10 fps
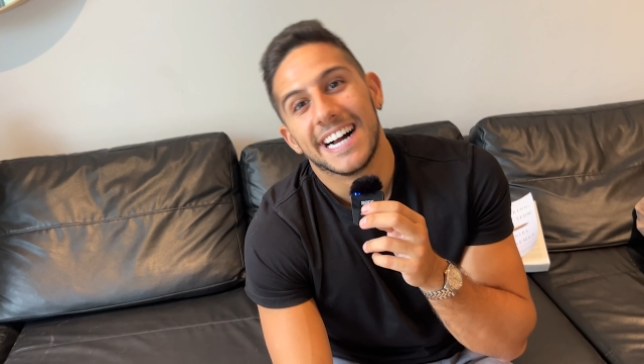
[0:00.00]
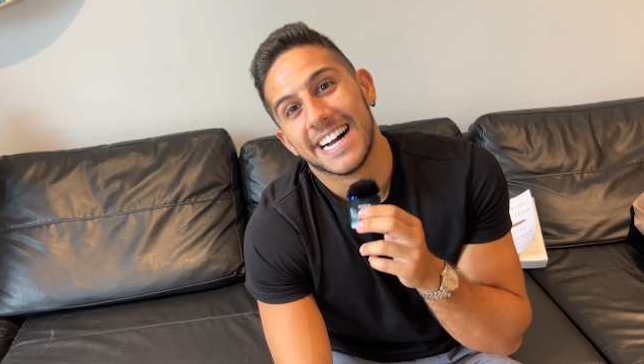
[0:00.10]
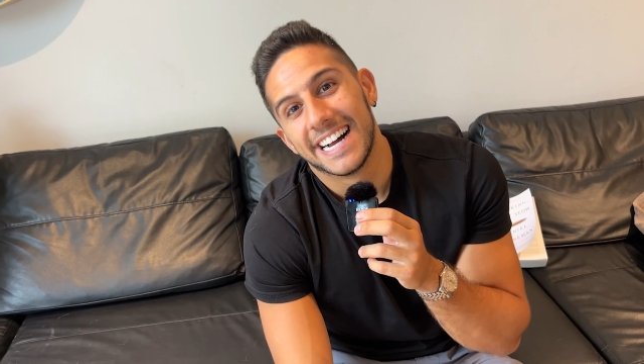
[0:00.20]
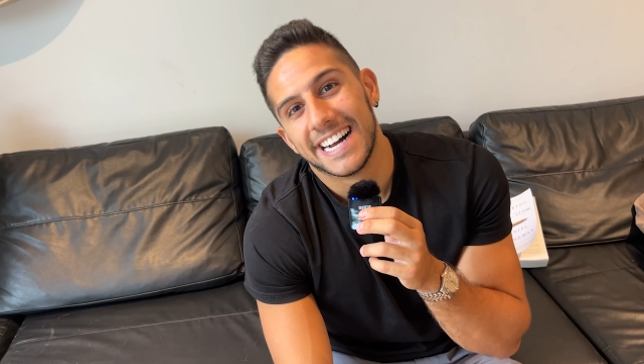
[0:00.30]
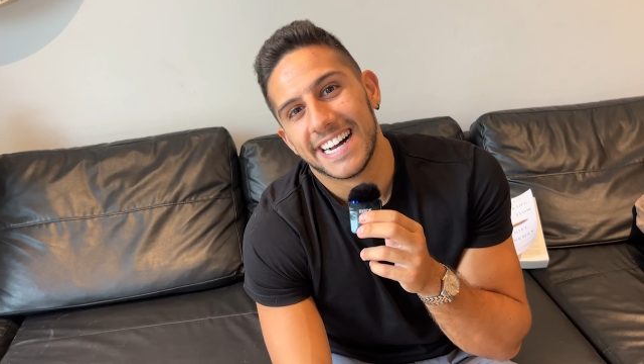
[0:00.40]

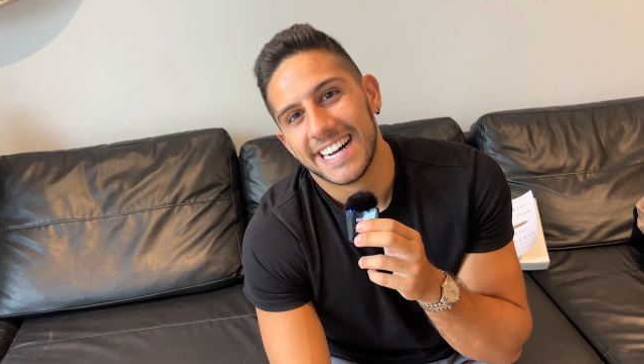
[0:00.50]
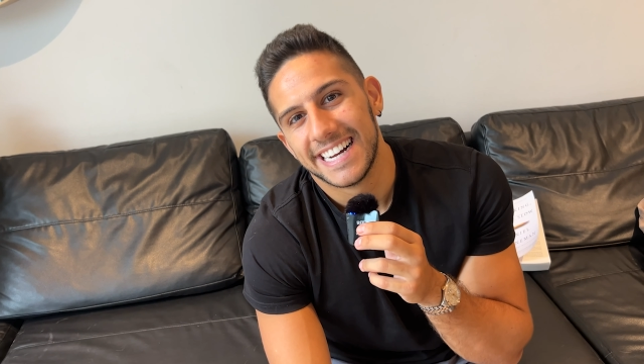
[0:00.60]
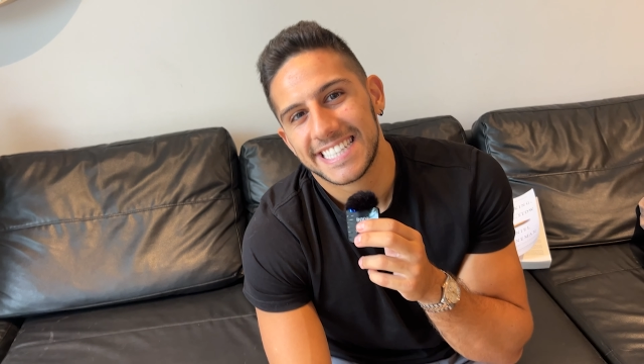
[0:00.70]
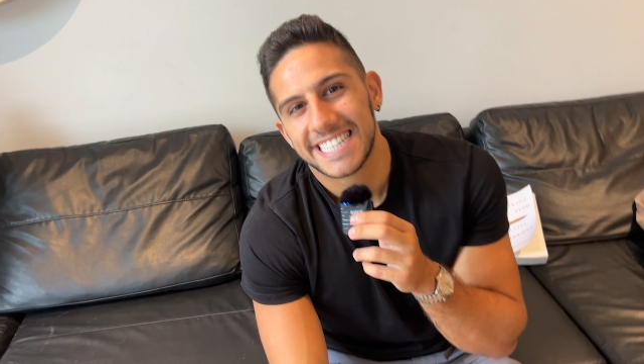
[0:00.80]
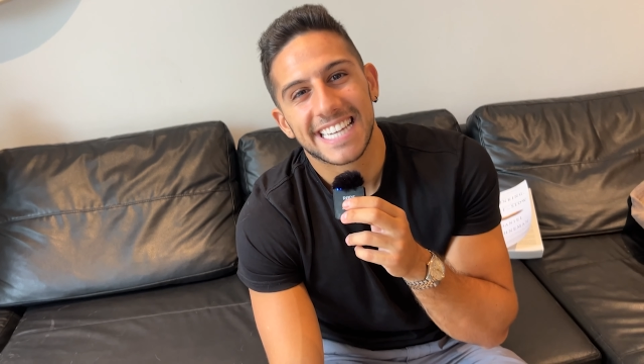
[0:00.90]

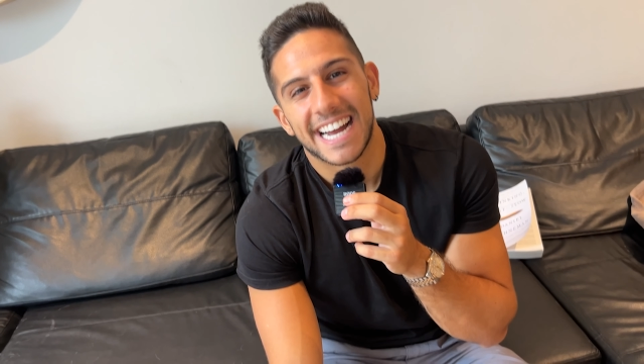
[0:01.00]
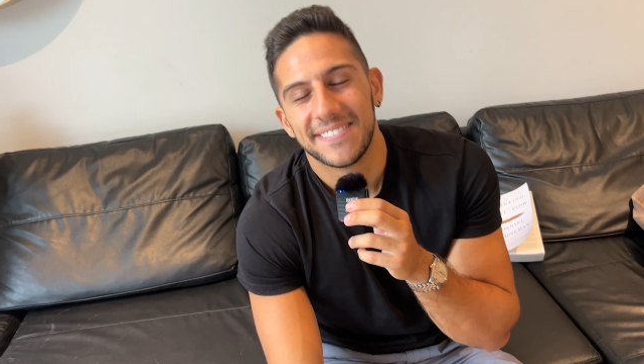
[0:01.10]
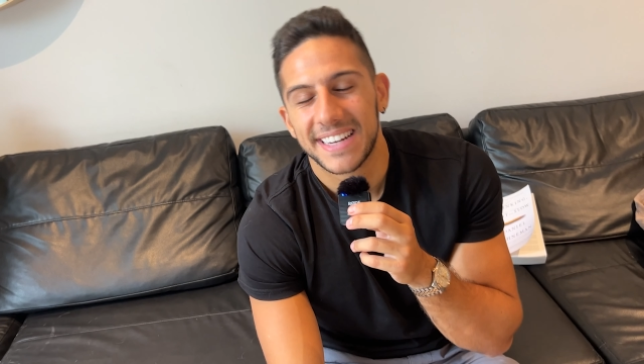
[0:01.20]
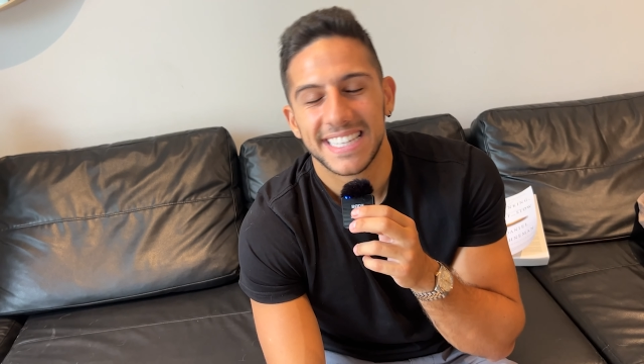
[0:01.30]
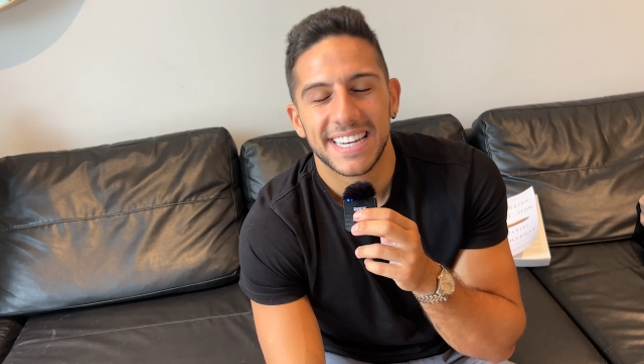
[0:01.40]
Uh, she's,
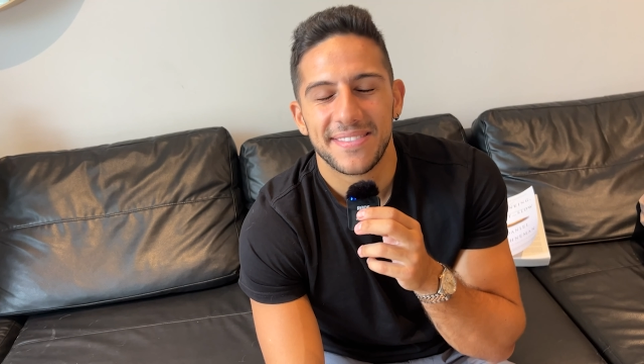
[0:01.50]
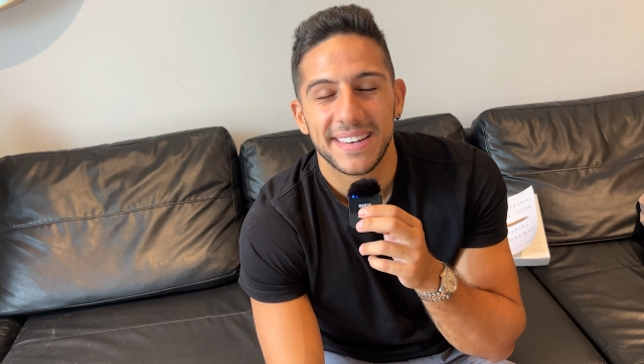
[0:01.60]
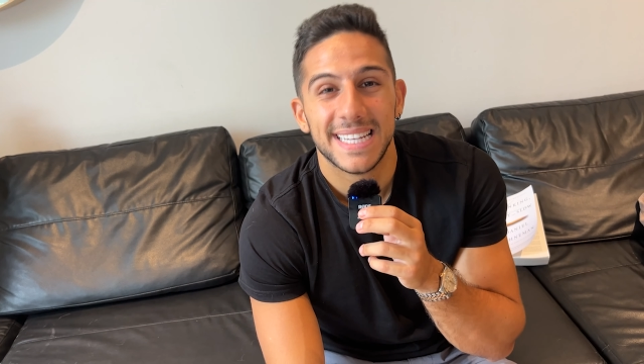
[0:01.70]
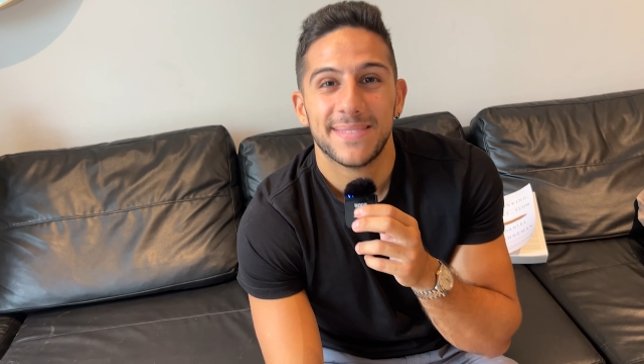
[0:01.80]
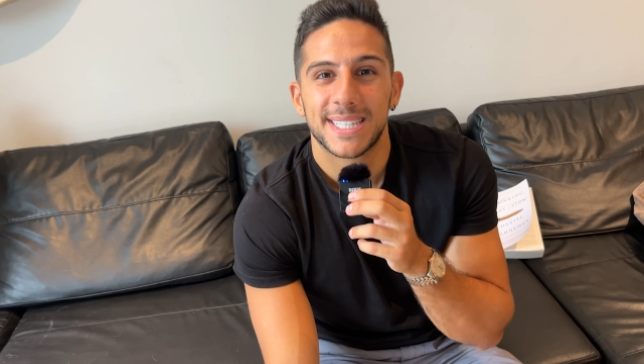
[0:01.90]
I'm gonna
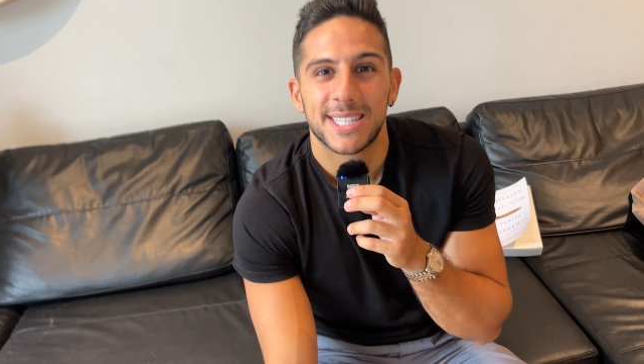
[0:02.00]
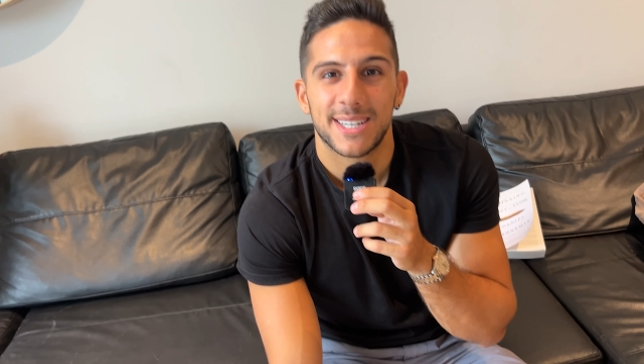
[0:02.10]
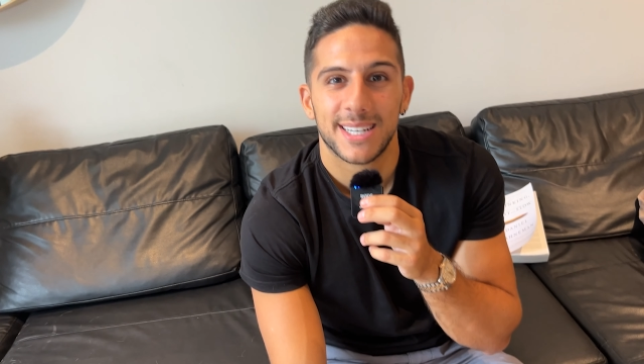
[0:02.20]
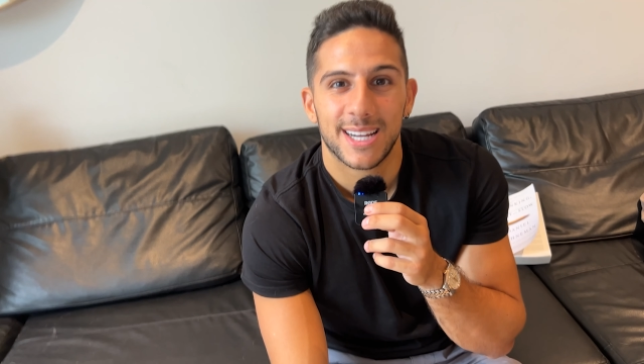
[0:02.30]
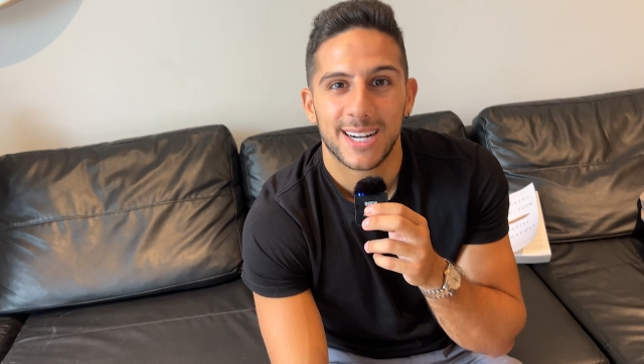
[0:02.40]
really miss
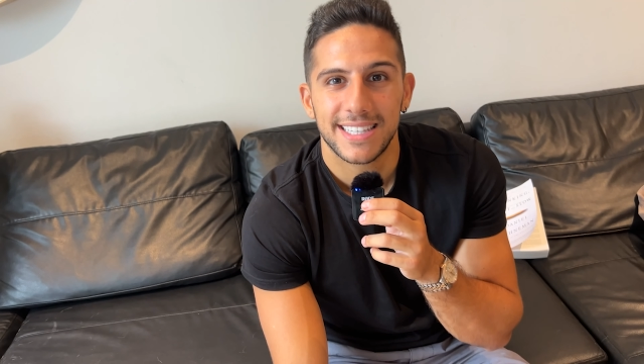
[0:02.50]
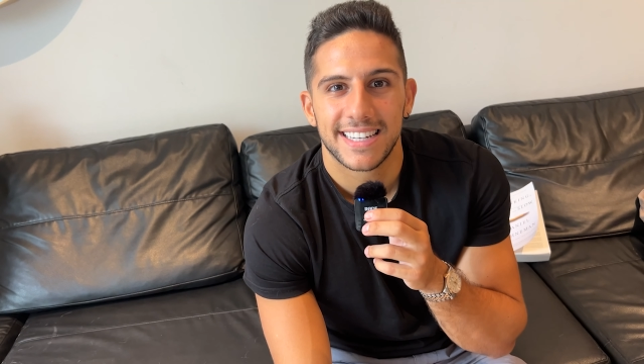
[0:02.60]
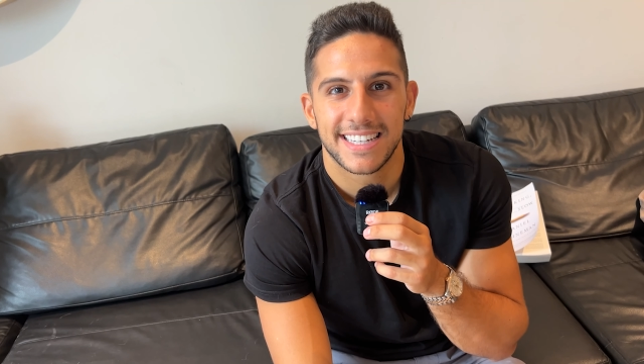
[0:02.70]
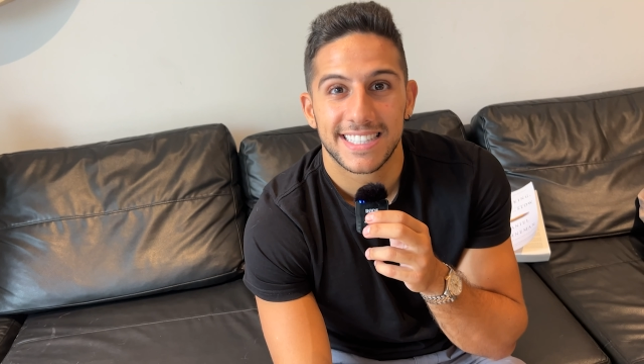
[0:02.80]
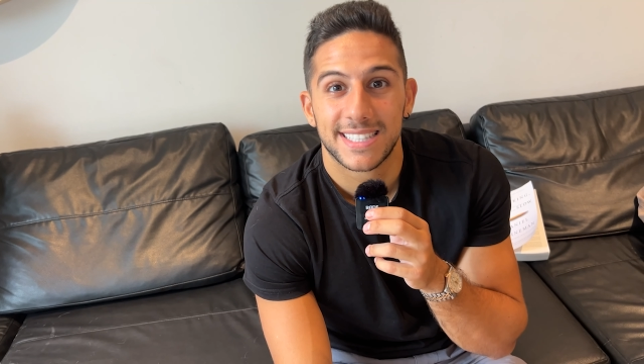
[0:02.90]
her a lot.
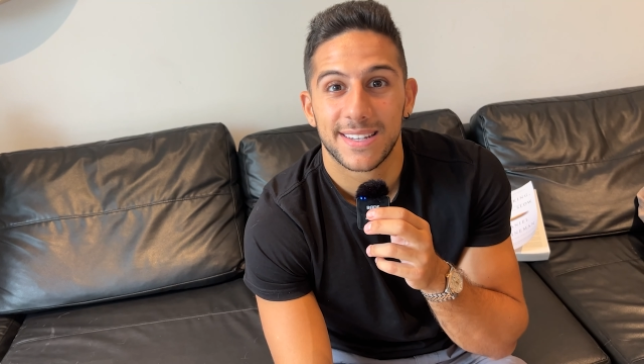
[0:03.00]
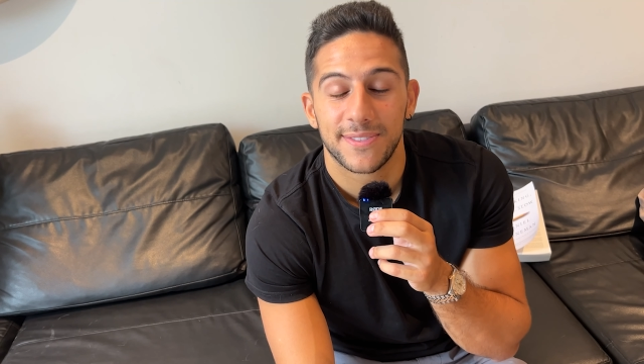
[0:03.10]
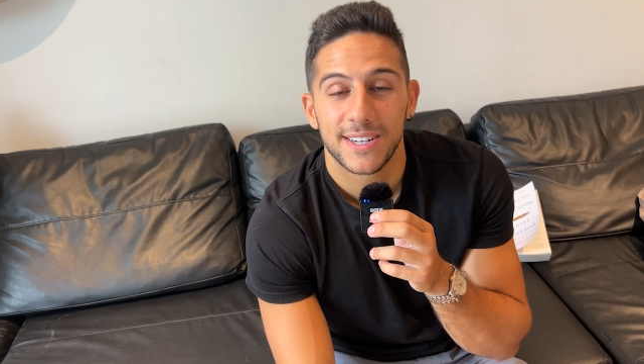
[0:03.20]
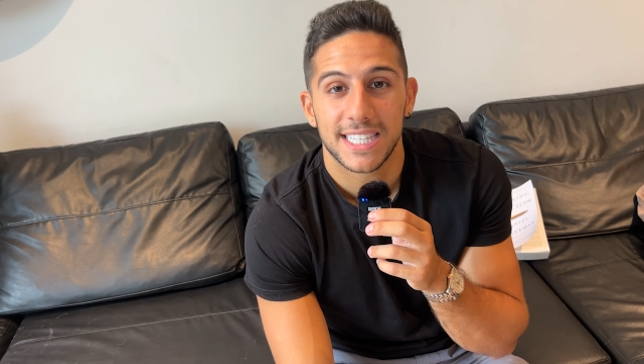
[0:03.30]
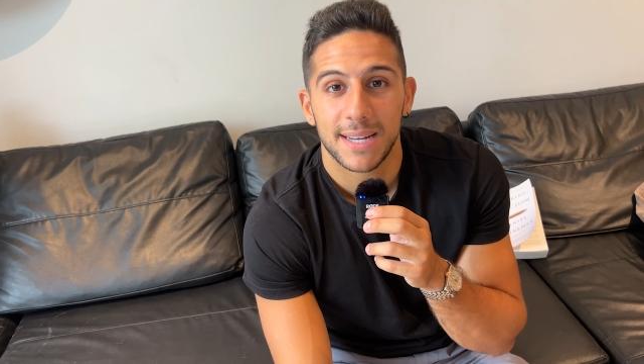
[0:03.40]
It's the
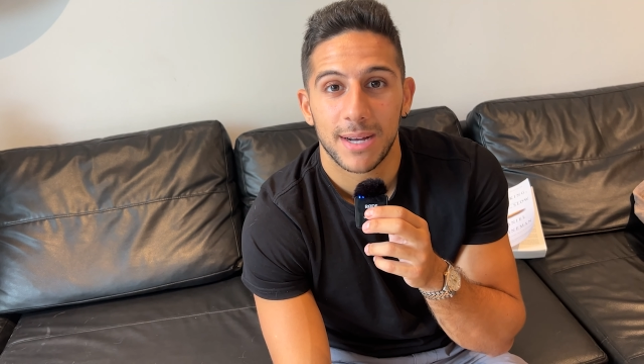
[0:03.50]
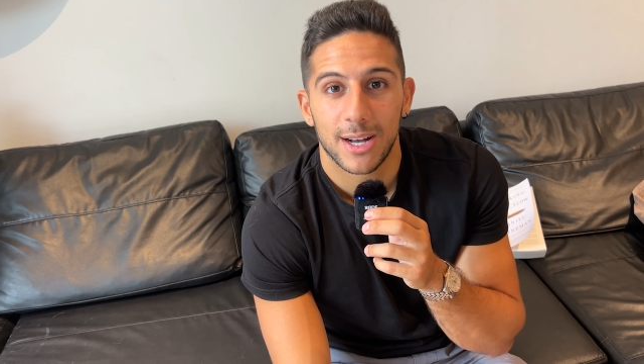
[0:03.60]
first time I